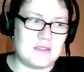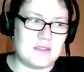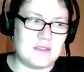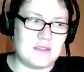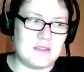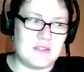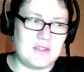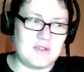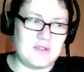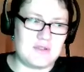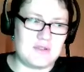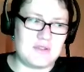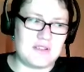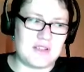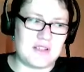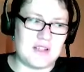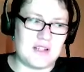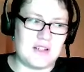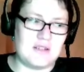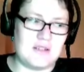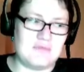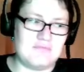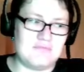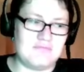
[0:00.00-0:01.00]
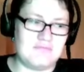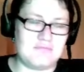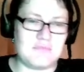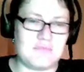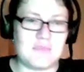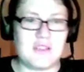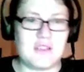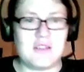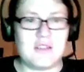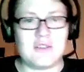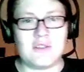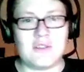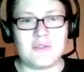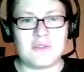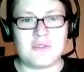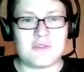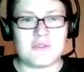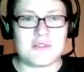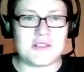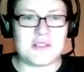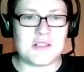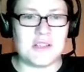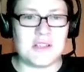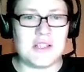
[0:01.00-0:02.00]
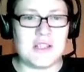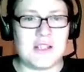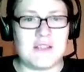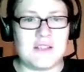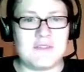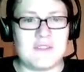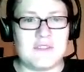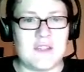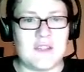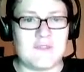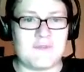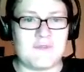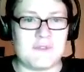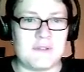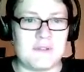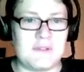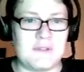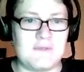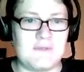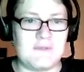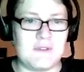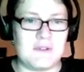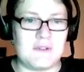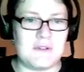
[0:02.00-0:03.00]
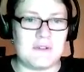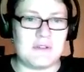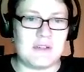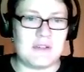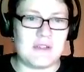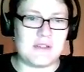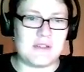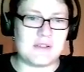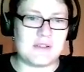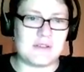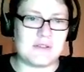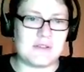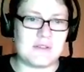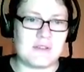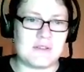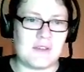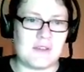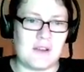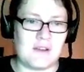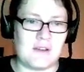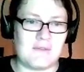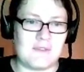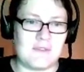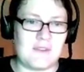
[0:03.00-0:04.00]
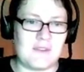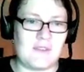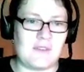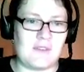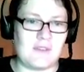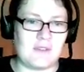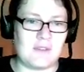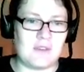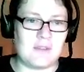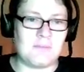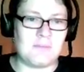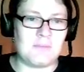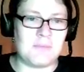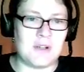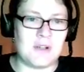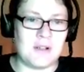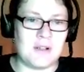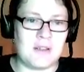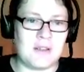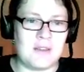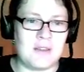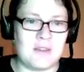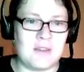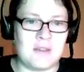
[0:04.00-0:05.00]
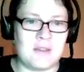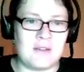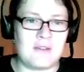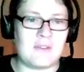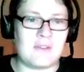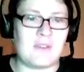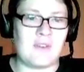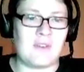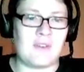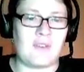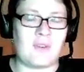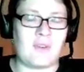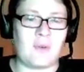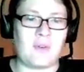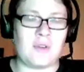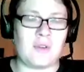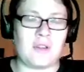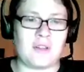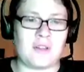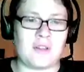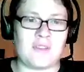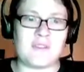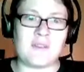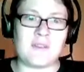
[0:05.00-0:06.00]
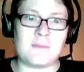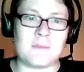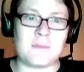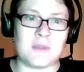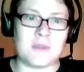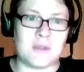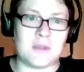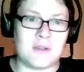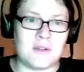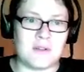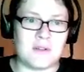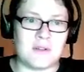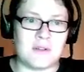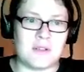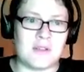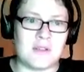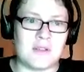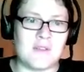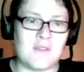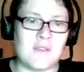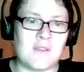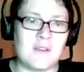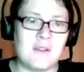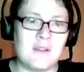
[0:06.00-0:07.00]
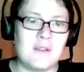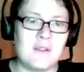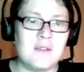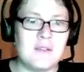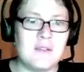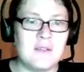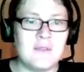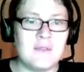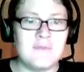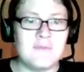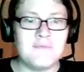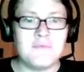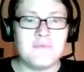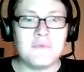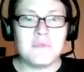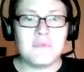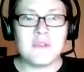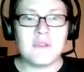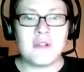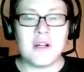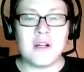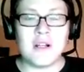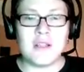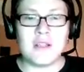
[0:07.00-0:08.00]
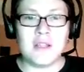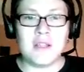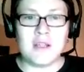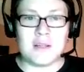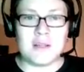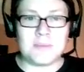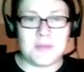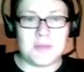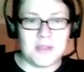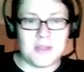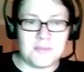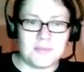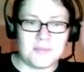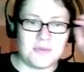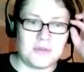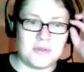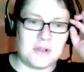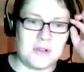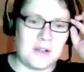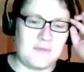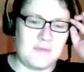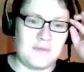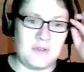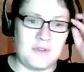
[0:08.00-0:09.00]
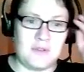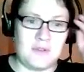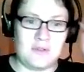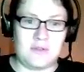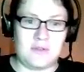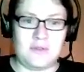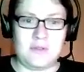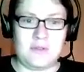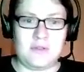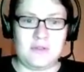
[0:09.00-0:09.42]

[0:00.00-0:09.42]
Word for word: there's you know, there's a lot of different variations, obviously, but there's also a lot of similarities. A lot of people I've known